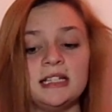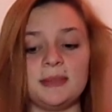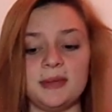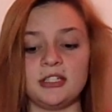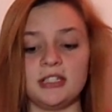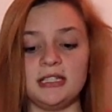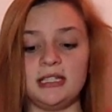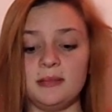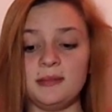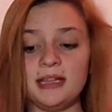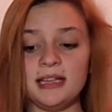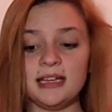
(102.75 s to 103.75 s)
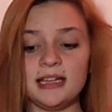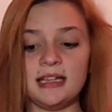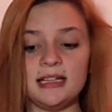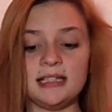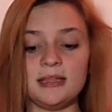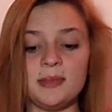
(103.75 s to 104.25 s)
especially to me,
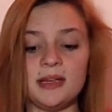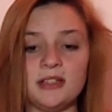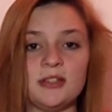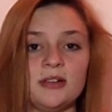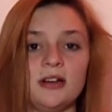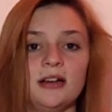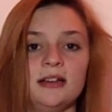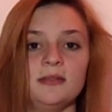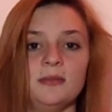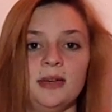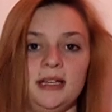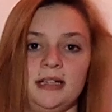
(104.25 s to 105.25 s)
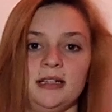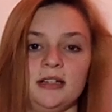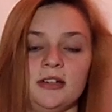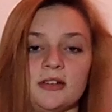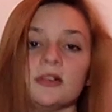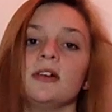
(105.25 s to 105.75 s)
it is a big turn on when
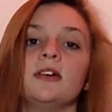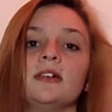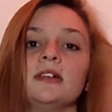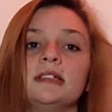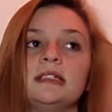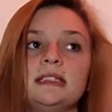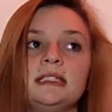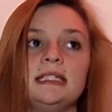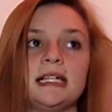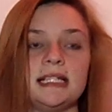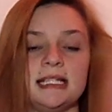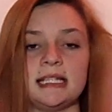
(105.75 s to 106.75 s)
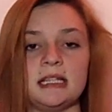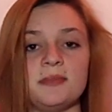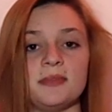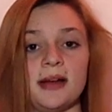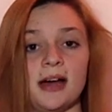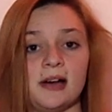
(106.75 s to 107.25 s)
a girl doesn't
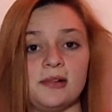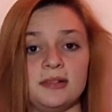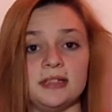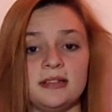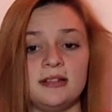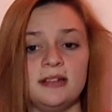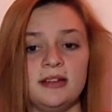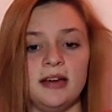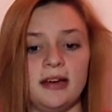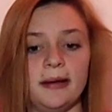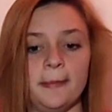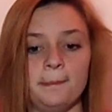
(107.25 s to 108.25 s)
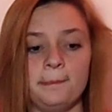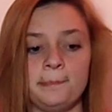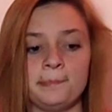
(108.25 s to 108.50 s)
sleep around, and